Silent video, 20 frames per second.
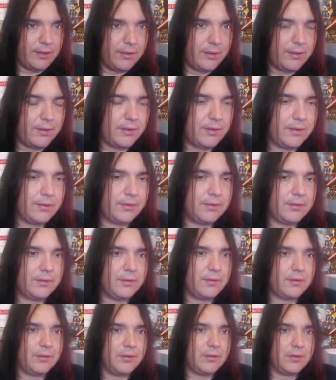
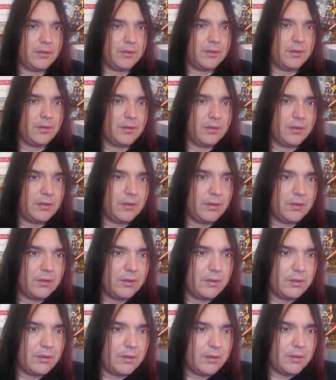
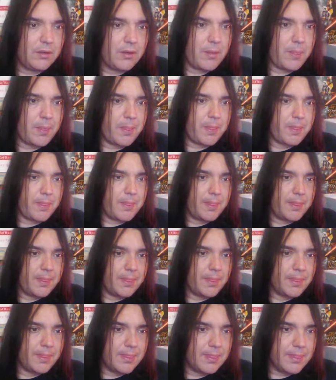
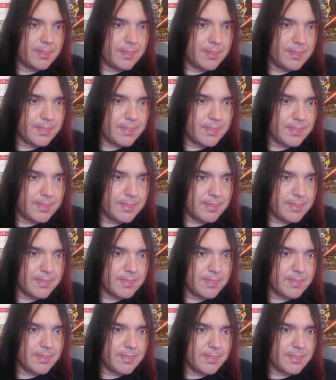
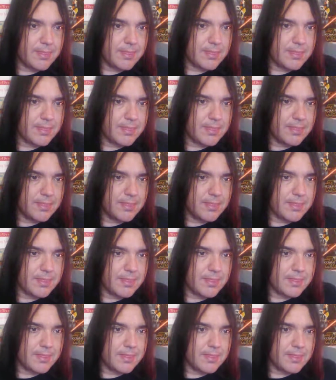
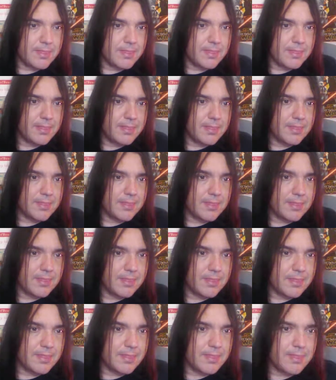
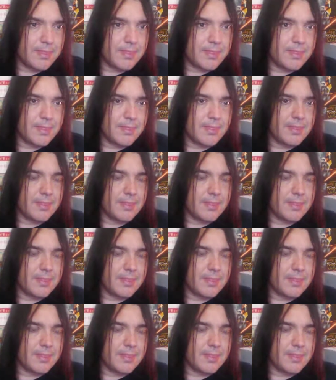[no speech]